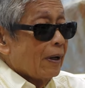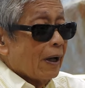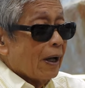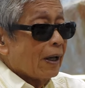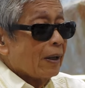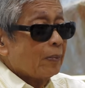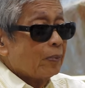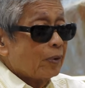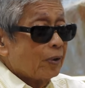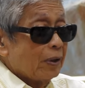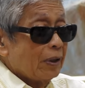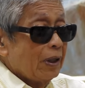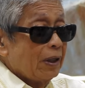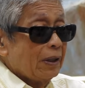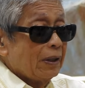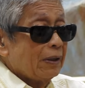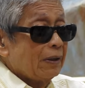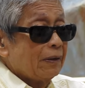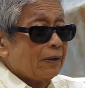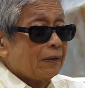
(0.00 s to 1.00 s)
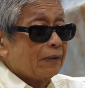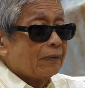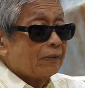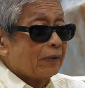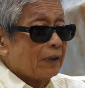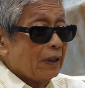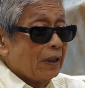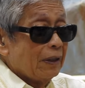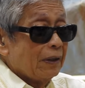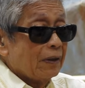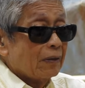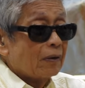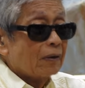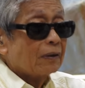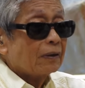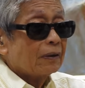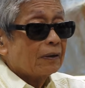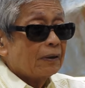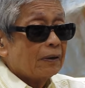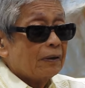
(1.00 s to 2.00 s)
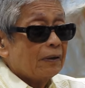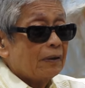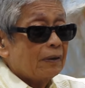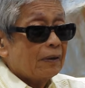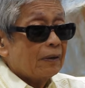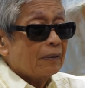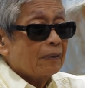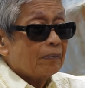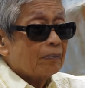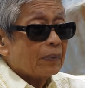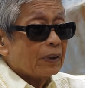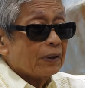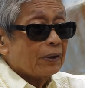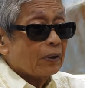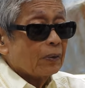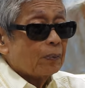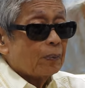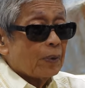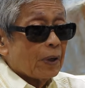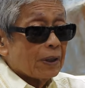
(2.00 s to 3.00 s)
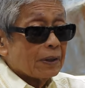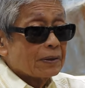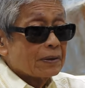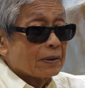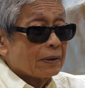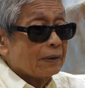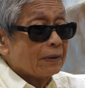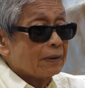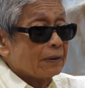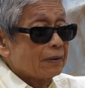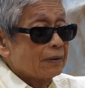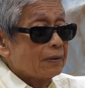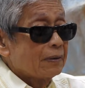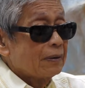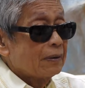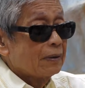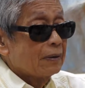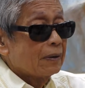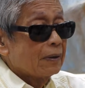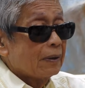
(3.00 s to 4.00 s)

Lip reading: I'm really, really honored by your presence.